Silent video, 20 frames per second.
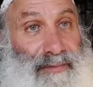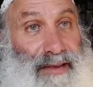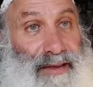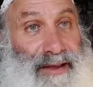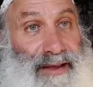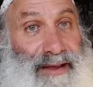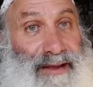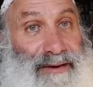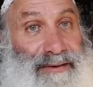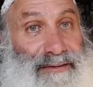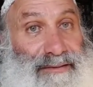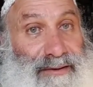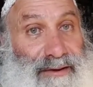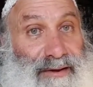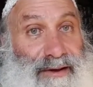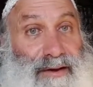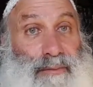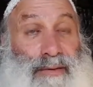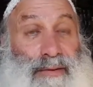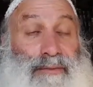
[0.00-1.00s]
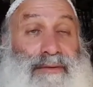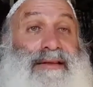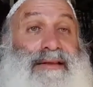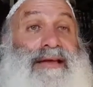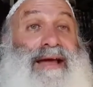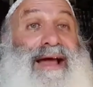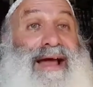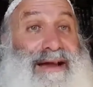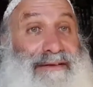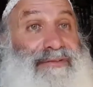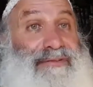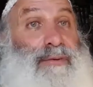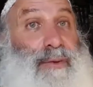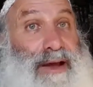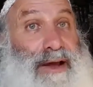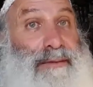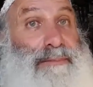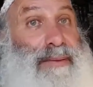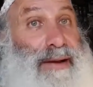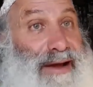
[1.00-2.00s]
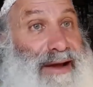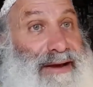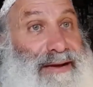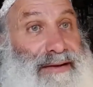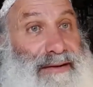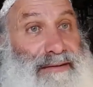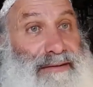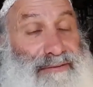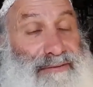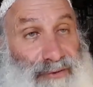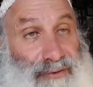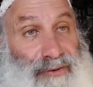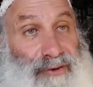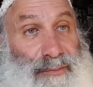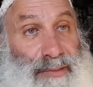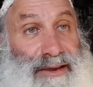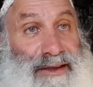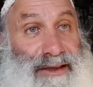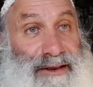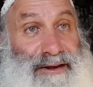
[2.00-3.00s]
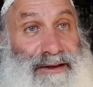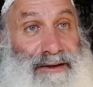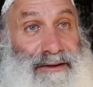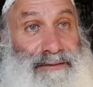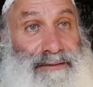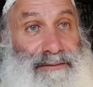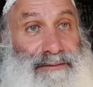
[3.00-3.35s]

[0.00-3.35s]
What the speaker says: And we would have the way back to the beginning.